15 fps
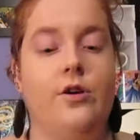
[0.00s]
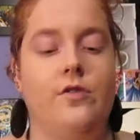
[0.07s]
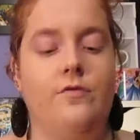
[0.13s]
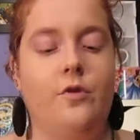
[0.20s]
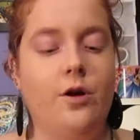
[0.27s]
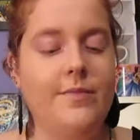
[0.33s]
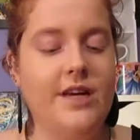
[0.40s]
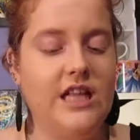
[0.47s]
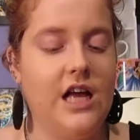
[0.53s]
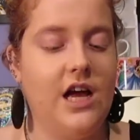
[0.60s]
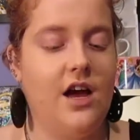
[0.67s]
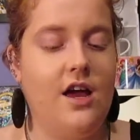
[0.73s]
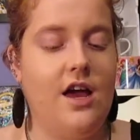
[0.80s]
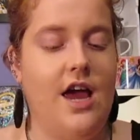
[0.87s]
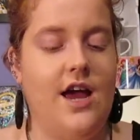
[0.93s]

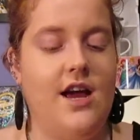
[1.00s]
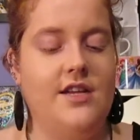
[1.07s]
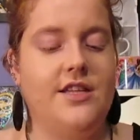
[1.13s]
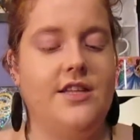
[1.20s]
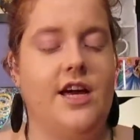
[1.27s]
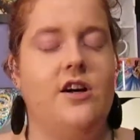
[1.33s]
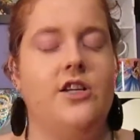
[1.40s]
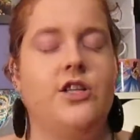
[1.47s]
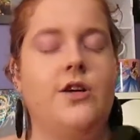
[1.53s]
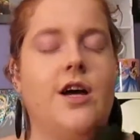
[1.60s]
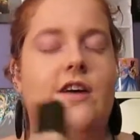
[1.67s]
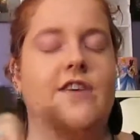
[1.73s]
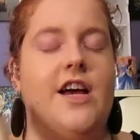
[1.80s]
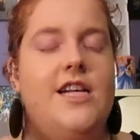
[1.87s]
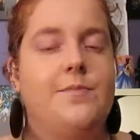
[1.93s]
formula, and they also
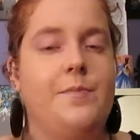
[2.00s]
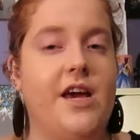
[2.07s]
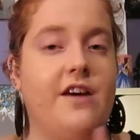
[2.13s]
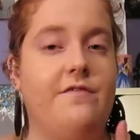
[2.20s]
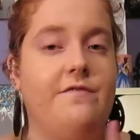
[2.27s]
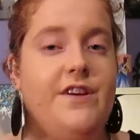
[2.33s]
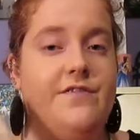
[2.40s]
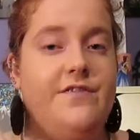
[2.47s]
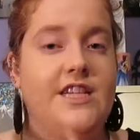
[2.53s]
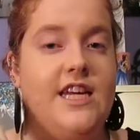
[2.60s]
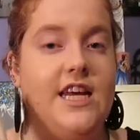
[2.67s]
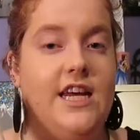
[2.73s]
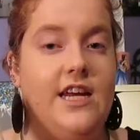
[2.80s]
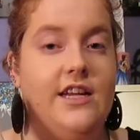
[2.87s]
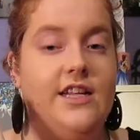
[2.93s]
have SPF
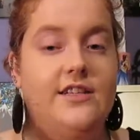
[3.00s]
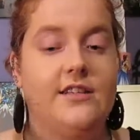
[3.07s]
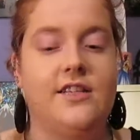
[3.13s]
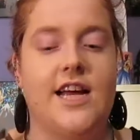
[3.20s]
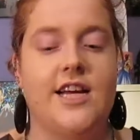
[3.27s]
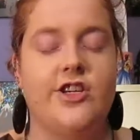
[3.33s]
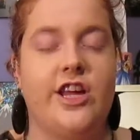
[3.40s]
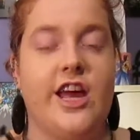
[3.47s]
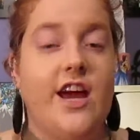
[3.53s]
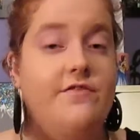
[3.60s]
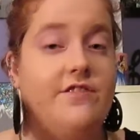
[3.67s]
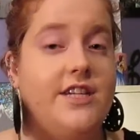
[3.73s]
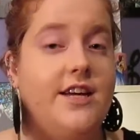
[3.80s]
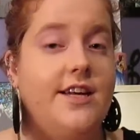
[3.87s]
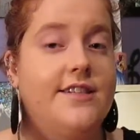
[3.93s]
15. This is actually
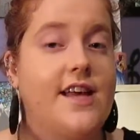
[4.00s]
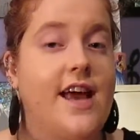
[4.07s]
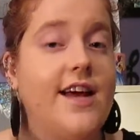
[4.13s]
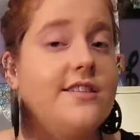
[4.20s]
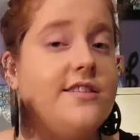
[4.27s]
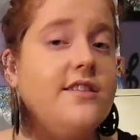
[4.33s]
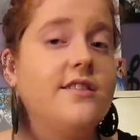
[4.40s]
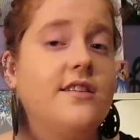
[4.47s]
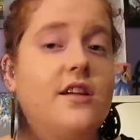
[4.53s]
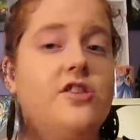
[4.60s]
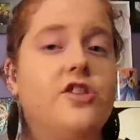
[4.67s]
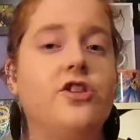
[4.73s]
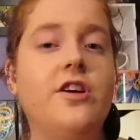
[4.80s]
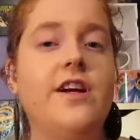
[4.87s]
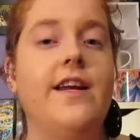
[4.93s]
advertised as a
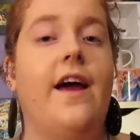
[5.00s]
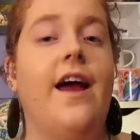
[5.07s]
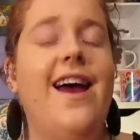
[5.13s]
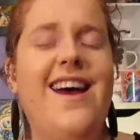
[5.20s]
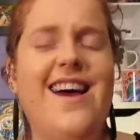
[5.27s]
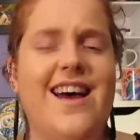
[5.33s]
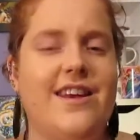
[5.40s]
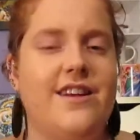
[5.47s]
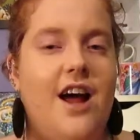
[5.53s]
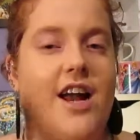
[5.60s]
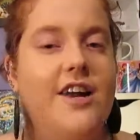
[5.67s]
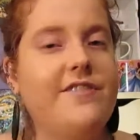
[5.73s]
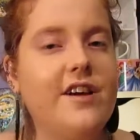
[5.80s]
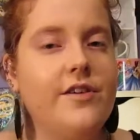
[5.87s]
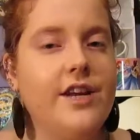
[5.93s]
sunscreen and
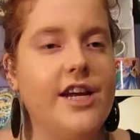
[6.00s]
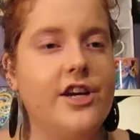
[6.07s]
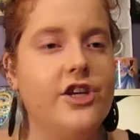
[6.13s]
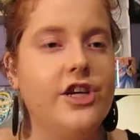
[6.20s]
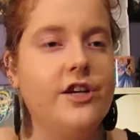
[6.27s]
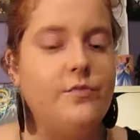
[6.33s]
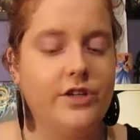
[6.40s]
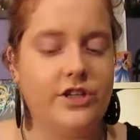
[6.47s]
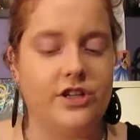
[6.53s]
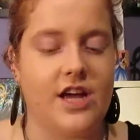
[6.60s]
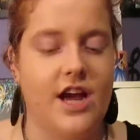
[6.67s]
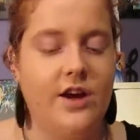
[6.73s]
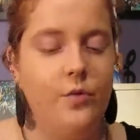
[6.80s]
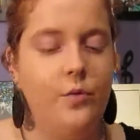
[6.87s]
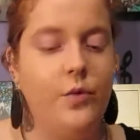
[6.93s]
not a foundation, which is kind of